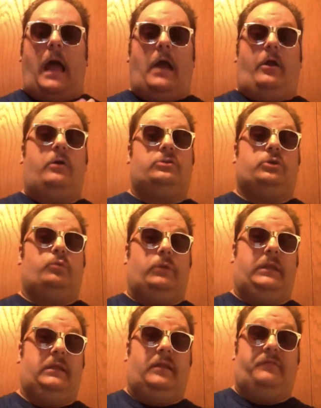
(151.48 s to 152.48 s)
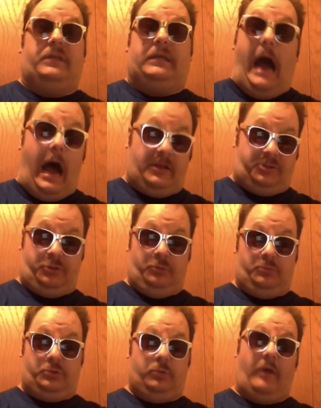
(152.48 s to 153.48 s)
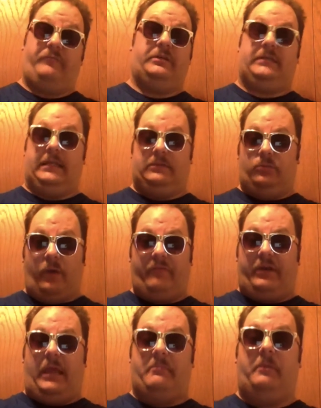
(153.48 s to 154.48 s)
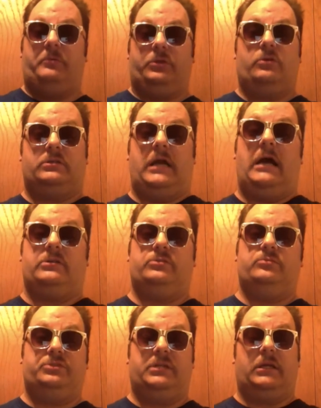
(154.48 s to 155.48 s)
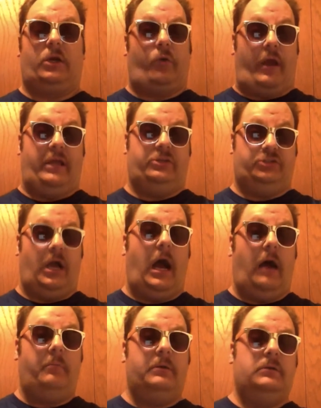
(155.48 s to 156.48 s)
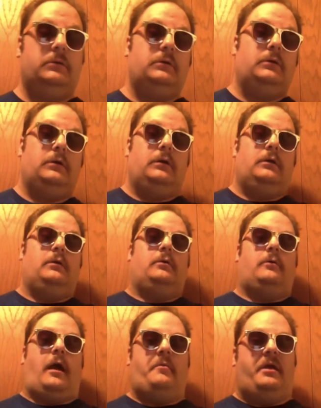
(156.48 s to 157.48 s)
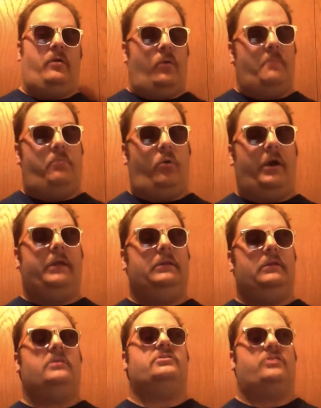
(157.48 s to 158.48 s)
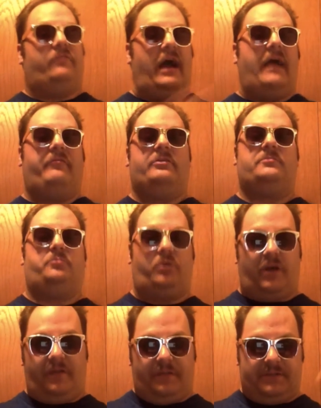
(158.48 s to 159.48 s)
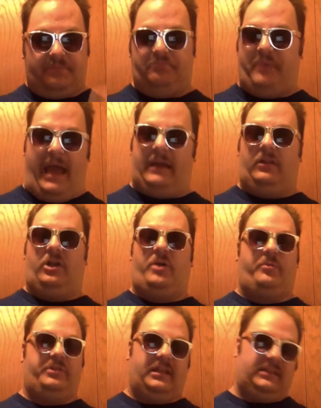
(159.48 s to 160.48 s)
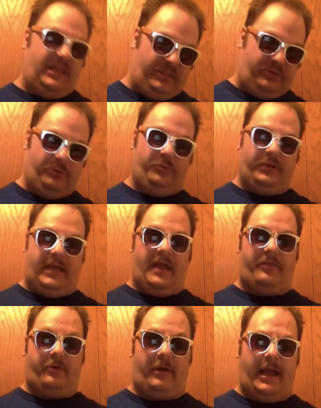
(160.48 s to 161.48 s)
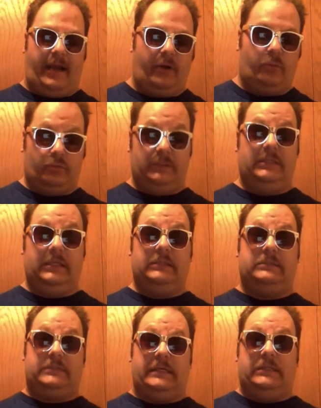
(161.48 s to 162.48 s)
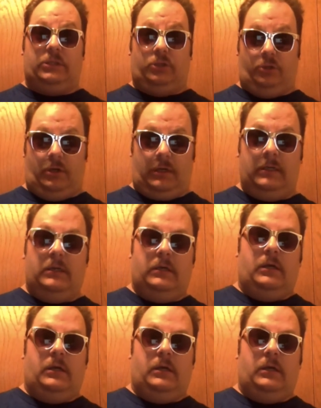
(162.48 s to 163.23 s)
I also really love the costumes. Whoever did whoever came up with those costumes did a great job. I mean, at one point the survivors put on this battle armor that they threw together and it really did look